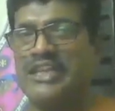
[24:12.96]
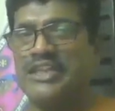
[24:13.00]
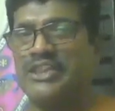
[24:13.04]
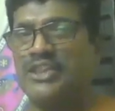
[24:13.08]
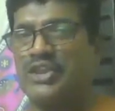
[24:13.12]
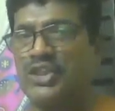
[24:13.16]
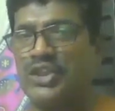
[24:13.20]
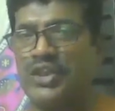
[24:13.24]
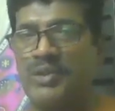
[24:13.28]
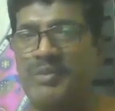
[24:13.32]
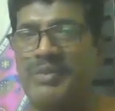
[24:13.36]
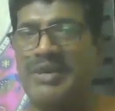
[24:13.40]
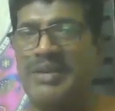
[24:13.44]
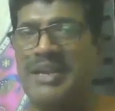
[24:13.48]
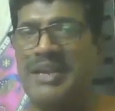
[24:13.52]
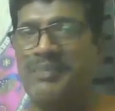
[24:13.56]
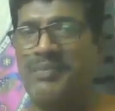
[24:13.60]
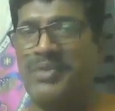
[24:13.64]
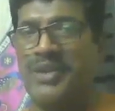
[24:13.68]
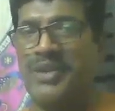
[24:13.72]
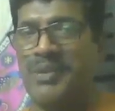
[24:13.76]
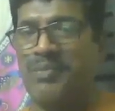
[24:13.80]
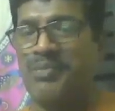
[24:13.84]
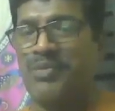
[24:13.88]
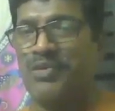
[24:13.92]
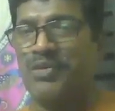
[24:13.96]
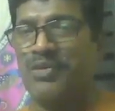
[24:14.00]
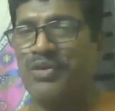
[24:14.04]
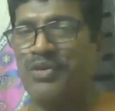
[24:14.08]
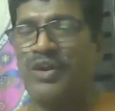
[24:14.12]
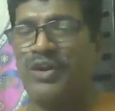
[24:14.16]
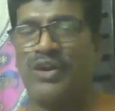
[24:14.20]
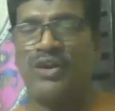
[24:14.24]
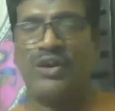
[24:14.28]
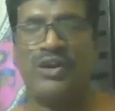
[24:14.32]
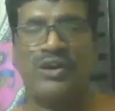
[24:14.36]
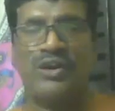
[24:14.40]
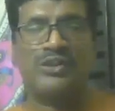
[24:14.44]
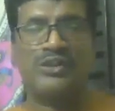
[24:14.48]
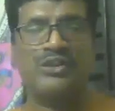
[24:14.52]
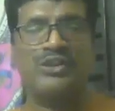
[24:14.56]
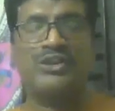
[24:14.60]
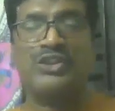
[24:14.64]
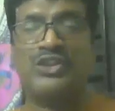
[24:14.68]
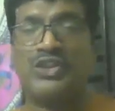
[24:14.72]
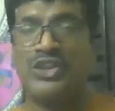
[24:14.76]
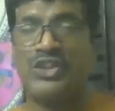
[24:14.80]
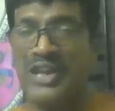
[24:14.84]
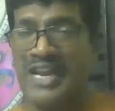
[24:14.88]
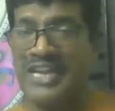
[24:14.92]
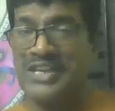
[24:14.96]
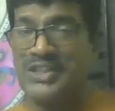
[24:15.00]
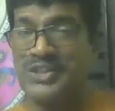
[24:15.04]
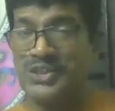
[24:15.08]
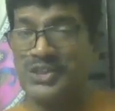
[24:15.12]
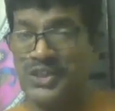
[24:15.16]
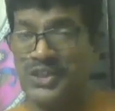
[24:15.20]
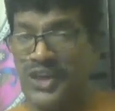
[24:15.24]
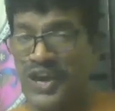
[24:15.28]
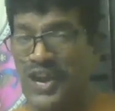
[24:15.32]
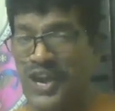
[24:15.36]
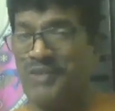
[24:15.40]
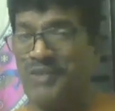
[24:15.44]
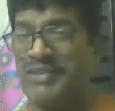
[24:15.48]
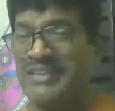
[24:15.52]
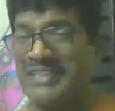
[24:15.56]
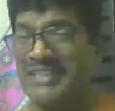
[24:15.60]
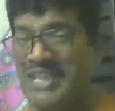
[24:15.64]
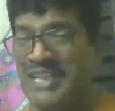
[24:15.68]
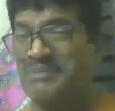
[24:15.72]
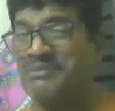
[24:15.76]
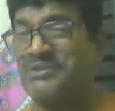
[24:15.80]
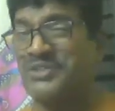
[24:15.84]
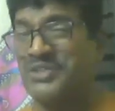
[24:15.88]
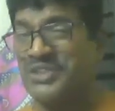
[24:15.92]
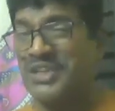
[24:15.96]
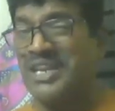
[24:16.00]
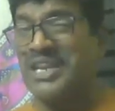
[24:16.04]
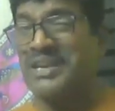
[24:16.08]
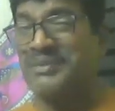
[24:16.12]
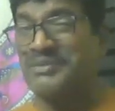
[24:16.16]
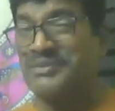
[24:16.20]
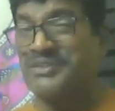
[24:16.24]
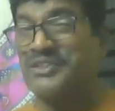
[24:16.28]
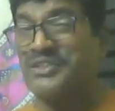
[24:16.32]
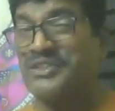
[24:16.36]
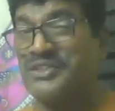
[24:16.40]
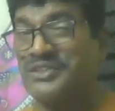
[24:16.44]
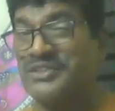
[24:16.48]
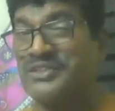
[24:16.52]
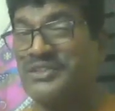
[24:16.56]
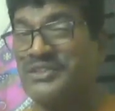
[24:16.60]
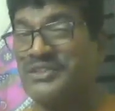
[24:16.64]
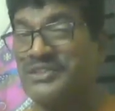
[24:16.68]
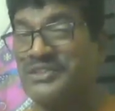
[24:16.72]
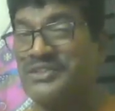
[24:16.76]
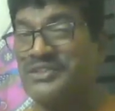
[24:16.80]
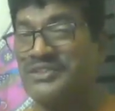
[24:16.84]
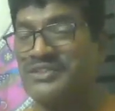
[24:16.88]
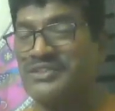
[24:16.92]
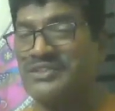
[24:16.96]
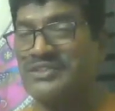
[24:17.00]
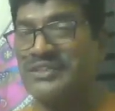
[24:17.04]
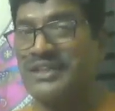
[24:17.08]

So many people uh, do try to cover themselves.